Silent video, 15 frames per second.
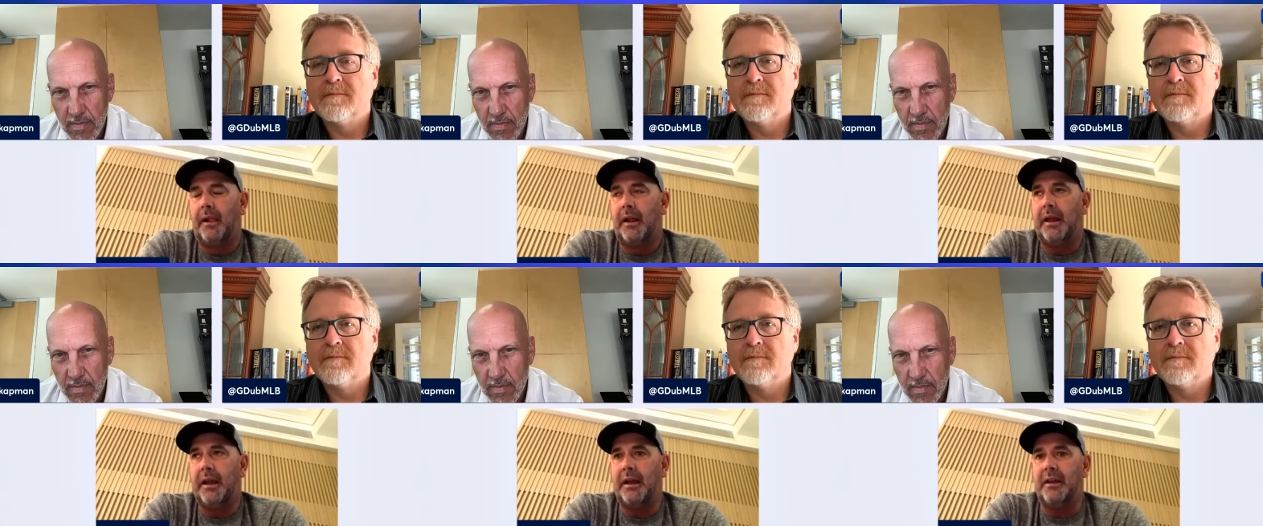
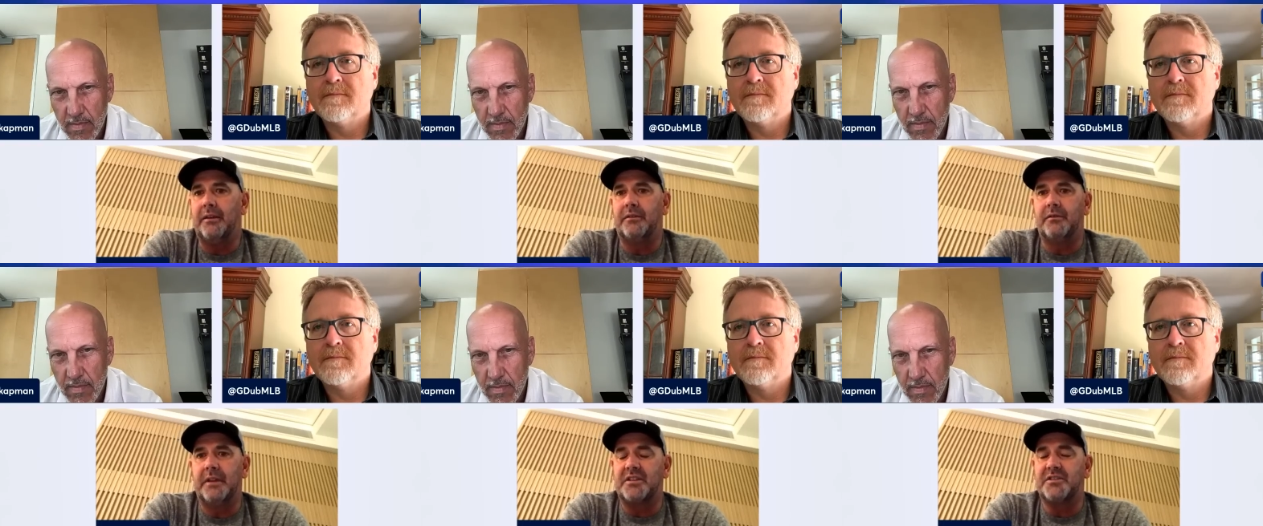Speaker 1: And
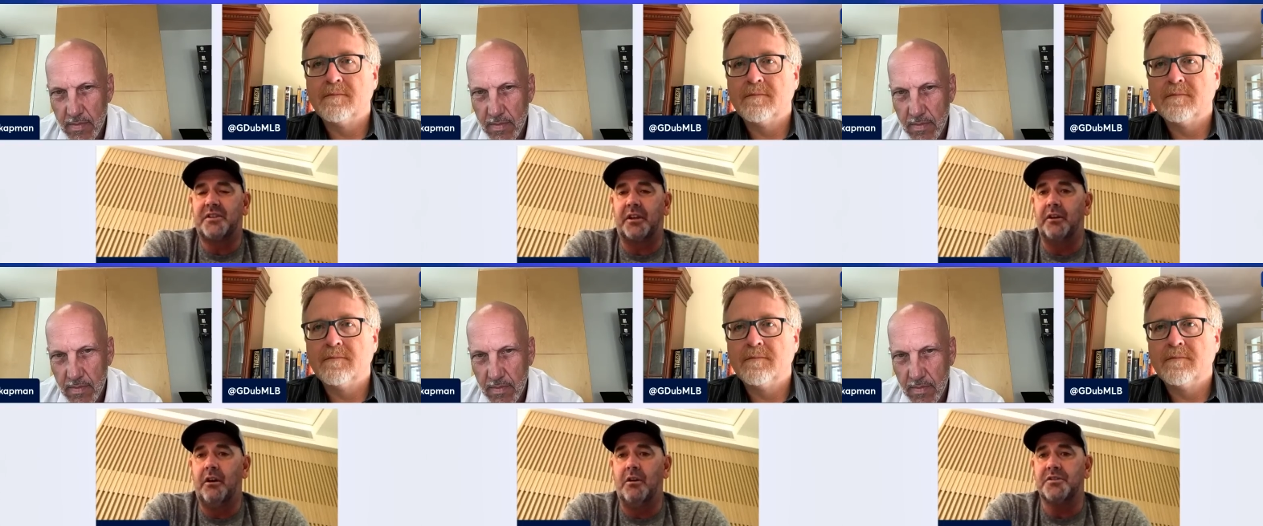next thing
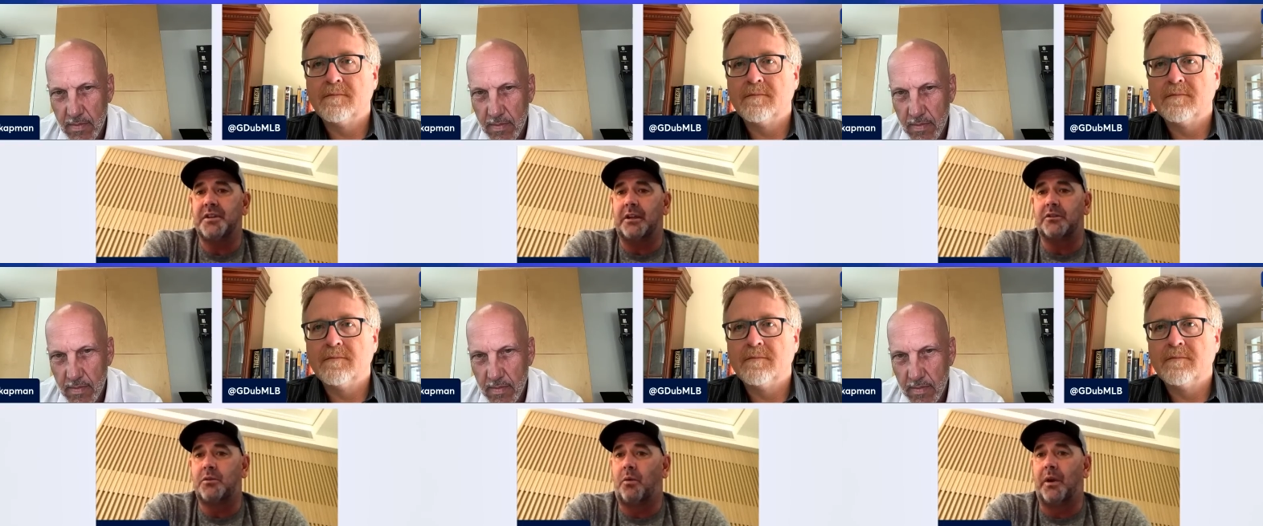you know, it's
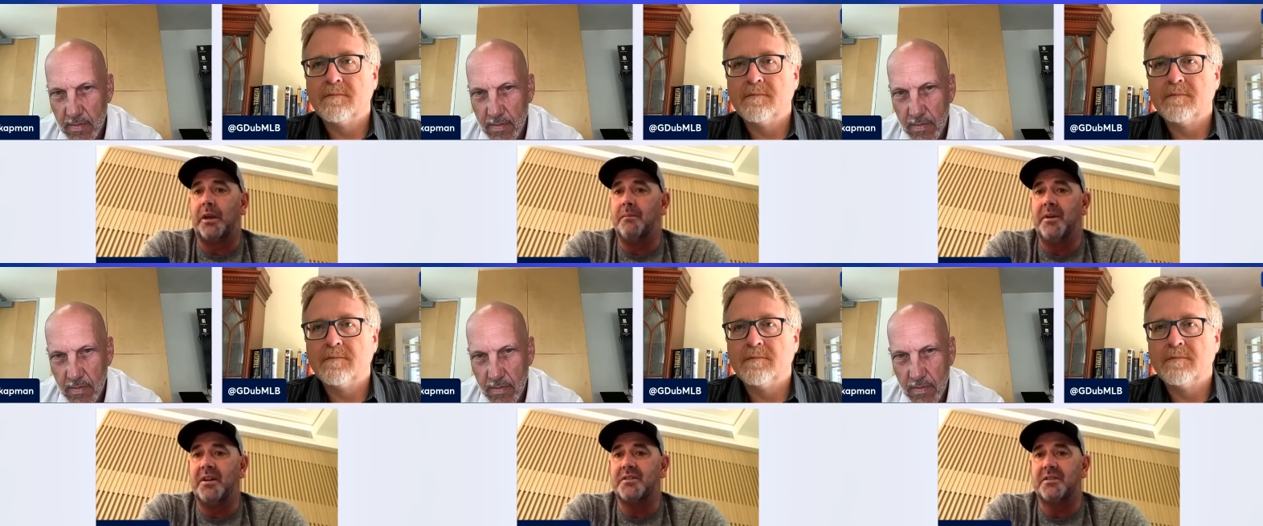like 20
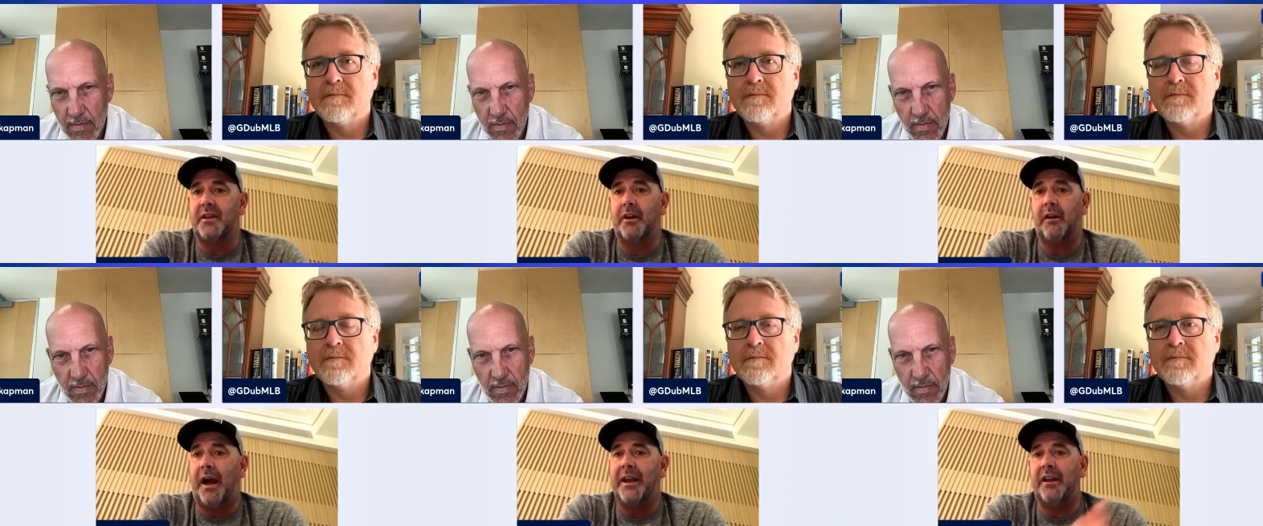minutes
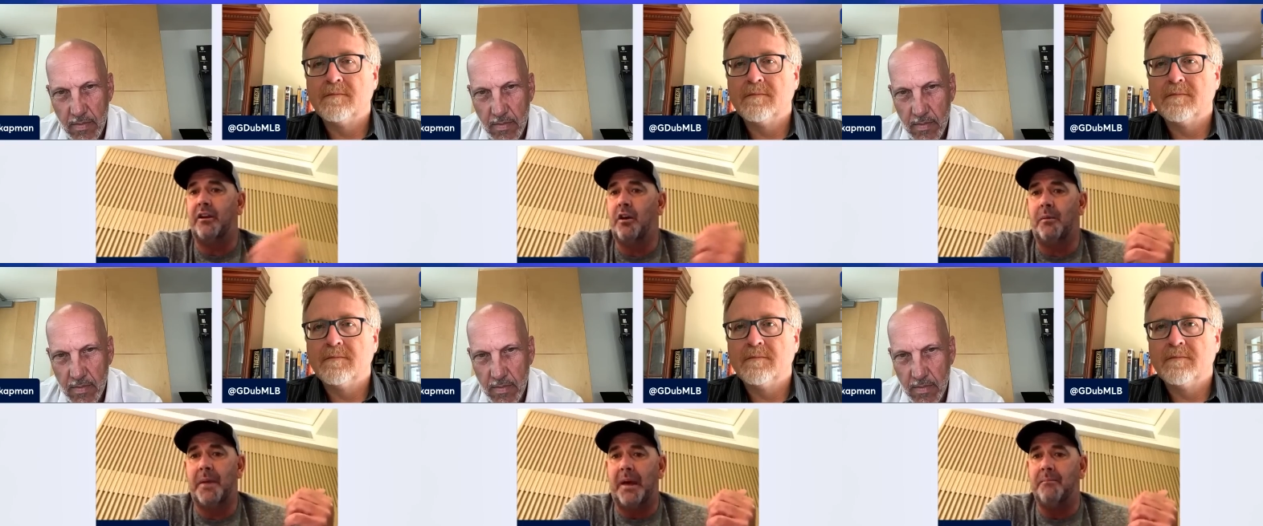later. I didn't
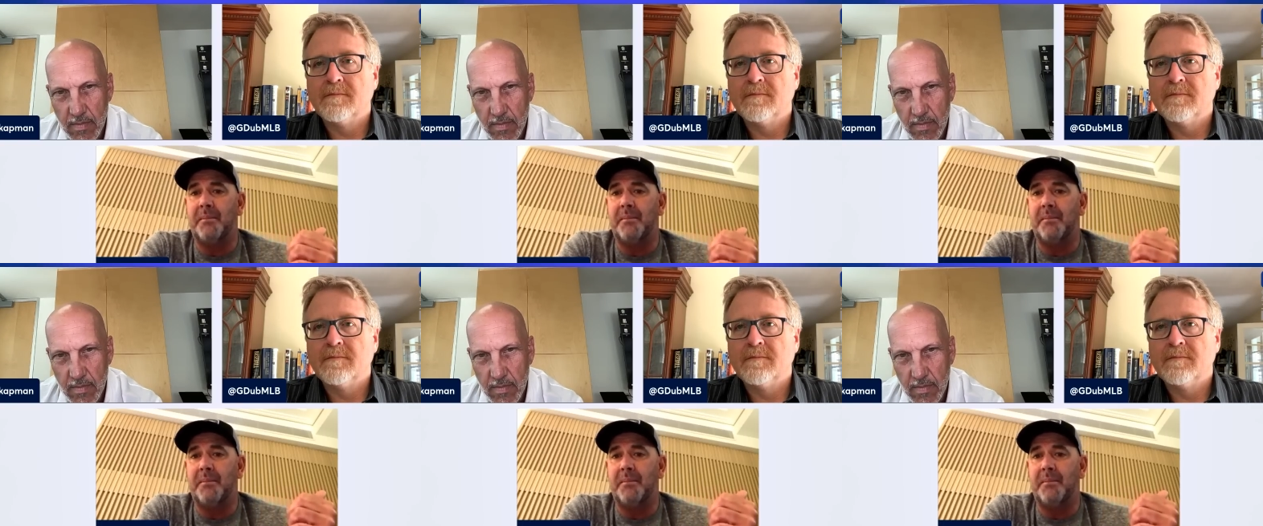know that